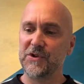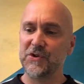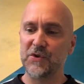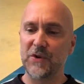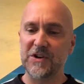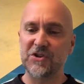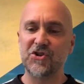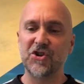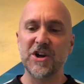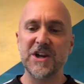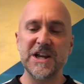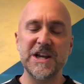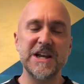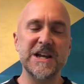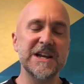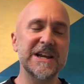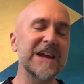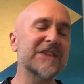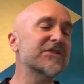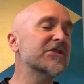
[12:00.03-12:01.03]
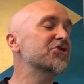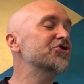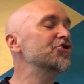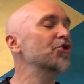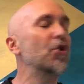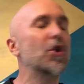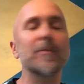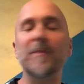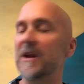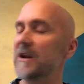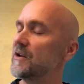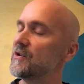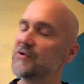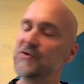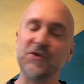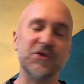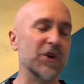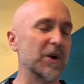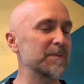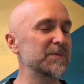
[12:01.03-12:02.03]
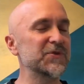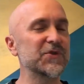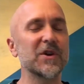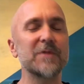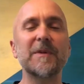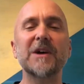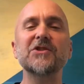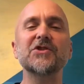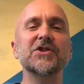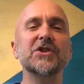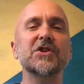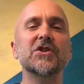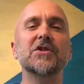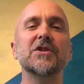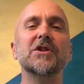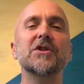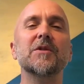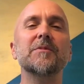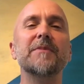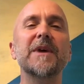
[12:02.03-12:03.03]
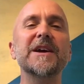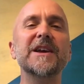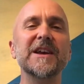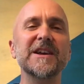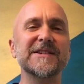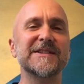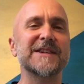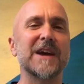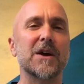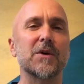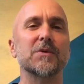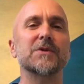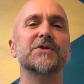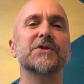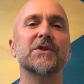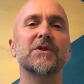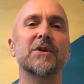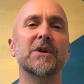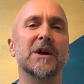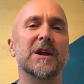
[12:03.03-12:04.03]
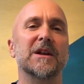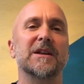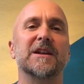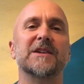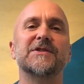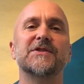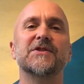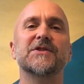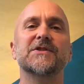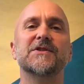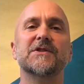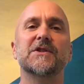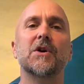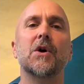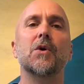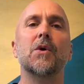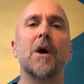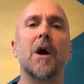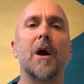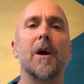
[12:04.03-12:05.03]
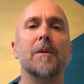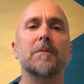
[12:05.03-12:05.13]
to actually get the jaw a bit loosened up. So imagine you're making a sound. So let's just go